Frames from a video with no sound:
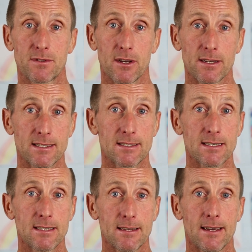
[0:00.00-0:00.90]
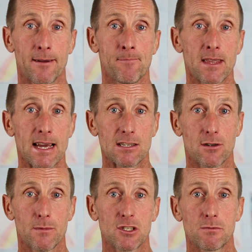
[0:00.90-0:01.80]
So you can see there, as
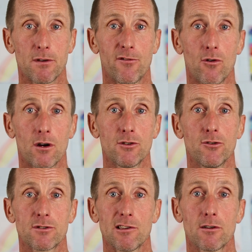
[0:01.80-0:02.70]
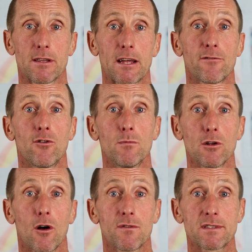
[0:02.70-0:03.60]
I mentioned before, I use a lot of that
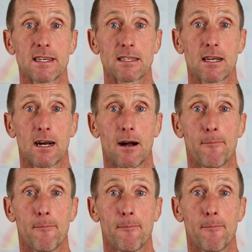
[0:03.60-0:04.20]
4mm offset